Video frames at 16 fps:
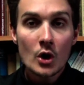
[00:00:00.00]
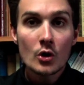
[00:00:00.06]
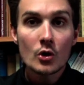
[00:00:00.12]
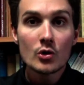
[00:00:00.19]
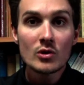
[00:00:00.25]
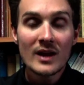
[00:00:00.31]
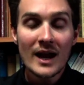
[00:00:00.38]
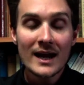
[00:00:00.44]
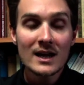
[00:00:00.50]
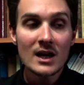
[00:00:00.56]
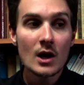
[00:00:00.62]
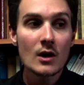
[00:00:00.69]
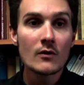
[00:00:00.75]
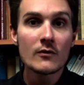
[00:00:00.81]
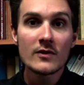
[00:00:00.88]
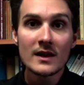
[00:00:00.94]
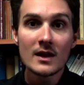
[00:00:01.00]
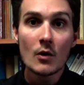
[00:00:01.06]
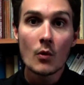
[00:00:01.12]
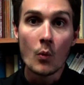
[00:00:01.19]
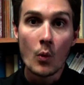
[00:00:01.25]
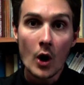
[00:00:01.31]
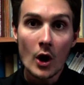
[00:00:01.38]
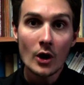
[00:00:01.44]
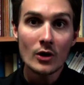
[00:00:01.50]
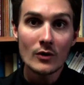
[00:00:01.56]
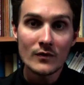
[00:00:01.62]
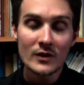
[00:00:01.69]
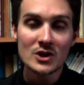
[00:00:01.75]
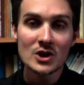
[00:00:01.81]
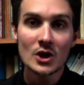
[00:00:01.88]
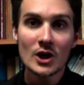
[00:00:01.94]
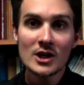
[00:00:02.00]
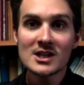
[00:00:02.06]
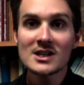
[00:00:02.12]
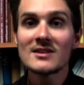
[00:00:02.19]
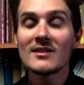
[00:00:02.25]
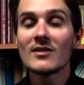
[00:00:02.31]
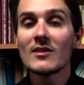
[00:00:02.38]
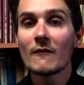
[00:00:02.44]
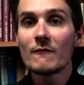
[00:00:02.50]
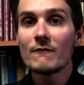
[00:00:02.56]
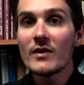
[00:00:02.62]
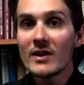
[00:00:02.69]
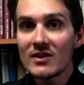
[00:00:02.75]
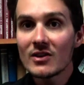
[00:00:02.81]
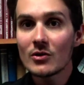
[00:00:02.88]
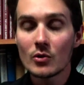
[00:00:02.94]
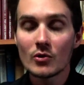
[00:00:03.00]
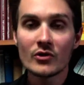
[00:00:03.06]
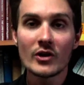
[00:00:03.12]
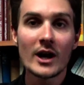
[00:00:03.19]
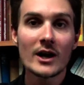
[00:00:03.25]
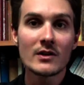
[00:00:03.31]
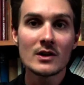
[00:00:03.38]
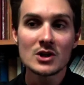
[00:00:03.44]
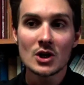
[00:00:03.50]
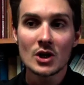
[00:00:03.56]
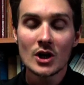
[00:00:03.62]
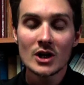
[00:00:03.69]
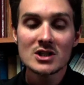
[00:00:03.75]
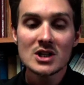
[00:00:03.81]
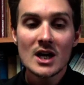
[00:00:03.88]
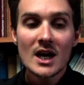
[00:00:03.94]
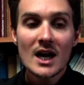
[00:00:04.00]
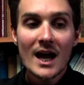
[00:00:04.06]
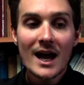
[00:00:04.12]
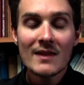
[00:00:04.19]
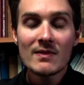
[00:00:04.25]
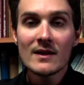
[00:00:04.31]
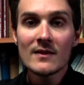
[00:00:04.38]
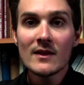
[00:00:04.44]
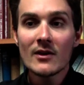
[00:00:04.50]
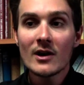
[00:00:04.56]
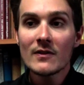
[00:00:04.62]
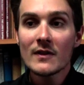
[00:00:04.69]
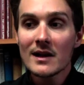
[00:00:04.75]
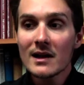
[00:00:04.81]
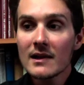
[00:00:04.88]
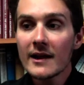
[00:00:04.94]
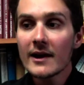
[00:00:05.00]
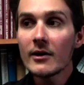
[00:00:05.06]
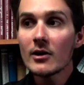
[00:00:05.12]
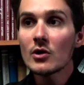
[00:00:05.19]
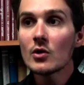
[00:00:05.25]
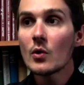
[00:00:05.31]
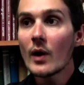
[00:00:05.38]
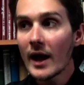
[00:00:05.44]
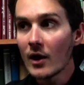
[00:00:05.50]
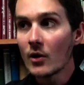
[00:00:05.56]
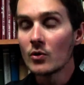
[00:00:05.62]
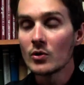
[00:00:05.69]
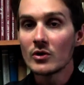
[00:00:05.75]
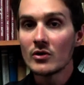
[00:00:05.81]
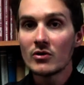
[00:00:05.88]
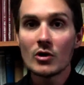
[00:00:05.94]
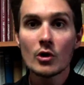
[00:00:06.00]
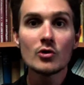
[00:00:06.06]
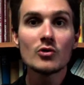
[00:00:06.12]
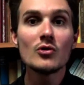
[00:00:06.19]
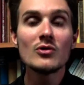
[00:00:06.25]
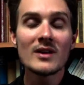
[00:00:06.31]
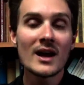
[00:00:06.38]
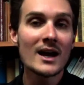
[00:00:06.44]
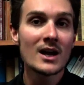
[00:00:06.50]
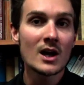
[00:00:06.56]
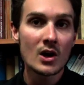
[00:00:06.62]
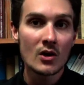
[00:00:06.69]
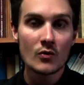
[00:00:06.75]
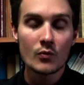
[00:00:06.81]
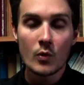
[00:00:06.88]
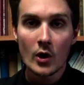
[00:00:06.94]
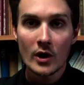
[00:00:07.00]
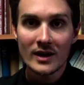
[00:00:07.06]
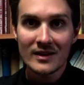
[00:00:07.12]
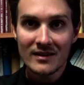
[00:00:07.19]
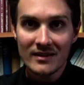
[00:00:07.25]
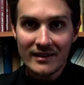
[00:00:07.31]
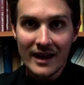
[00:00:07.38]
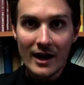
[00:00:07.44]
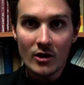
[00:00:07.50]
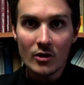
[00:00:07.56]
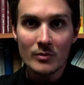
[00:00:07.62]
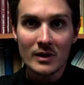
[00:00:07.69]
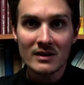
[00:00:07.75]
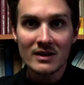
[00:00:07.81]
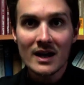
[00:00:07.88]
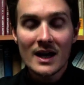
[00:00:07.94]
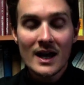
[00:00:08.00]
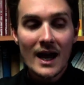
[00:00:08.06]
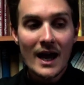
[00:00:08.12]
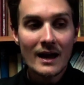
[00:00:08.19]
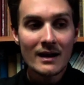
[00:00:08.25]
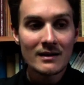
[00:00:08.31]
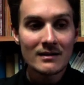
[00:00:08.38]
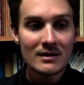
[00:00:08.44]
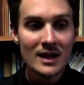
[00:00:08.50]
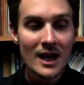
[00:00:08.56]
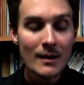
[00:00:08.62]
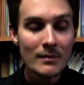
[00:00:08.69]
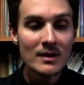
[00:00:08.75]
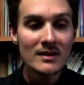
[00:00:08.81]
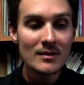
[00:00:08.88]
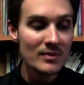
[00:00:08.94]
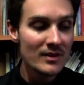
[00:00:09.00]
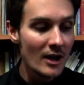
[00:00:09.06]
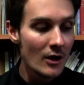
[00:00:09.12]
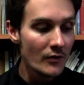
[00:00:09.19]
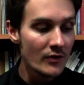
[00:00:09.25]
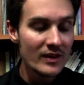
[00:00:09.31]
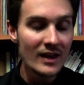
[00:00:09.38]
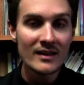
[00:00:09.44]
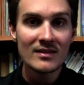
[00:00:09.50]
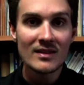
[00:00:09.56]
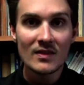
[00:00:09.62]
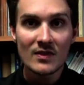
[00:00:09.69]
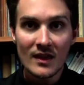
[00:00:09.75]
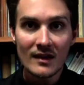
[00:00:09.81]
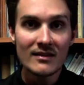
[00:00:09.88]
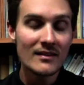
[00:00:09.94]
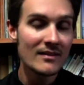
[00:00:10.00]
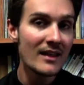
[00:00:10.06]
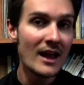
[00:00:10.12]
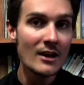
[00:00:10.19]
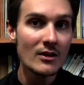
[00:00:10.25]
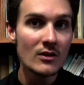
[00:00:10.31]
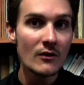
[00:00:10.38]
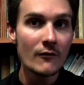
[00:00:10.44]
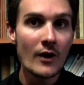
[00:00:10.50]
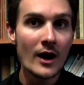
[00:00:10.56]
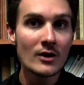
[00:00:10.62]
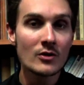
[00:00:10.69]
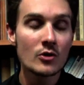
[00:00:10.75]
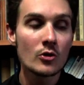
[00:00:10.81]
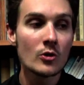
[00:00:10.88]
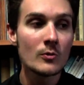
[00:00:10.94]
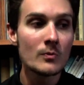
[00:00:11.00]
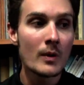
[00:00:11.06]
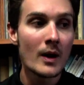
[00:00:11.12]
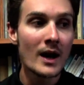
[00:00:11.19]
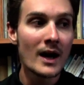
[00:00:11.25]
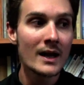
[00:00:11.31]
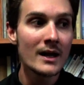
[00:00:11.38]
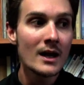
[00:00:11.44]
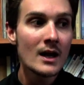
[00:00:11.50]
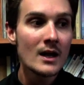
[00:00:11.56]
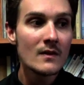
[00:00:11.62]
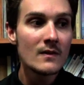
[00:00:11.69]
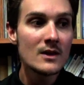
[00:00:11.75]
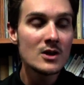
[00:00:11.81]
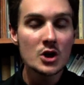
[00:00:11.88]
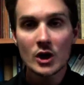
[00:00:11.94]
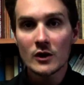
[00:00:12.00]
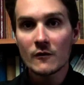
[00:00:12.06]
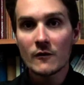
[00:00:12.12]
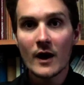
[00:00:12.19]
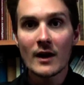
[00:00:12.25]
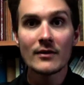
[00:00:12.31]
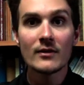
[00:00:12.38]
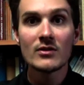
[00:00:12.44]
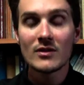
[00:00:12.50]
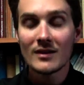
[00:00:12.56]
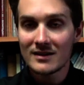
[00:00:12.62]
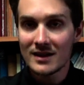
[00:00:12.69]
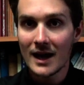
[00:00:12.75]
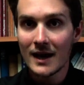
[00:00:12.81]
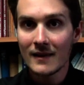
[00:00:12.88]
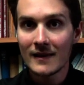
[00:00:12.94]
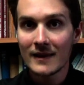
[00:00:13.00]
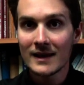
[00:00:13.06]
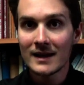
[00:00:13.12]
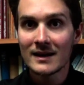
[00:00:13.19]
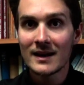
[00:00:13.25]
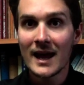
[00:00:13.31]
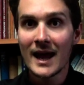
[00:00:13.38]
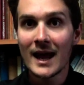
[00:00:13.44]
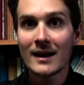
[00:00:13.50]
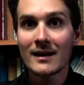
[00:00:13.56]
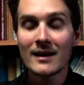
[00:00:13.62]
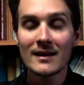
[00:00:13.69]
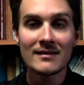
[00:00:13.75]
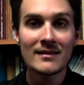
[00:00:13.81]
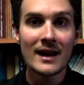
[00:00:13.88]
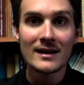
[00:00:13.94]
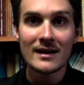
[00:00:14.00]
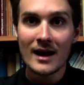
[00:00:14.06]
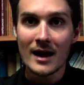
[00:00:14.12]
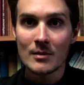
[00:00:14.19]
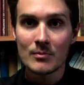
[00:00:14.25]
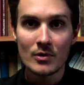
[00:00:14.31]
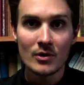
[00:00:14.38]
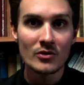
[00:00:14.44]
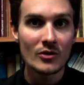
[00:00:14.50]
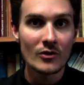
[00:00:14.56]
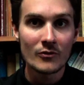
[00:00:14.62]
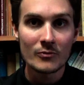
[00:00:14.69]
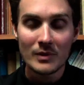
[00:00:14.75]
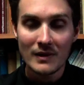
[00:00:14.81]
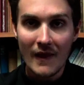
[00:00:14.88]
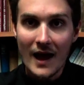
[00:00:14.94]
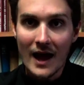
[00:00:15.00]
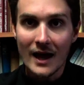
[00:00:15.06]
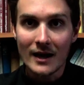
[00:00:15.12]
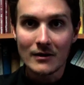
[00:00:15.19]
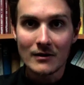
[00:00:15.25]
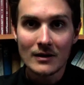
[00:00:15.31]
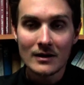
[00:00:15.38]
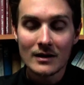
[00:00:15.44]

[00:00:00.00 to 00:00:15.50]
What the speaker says: who take care of the work of the church. This is the physical side of the church. And then there are the clerical elders, those who take care of word and sacrament. And Chemnitz himself says that this is testified to by the church fathers Tertullian and St. Ambrose of Milan.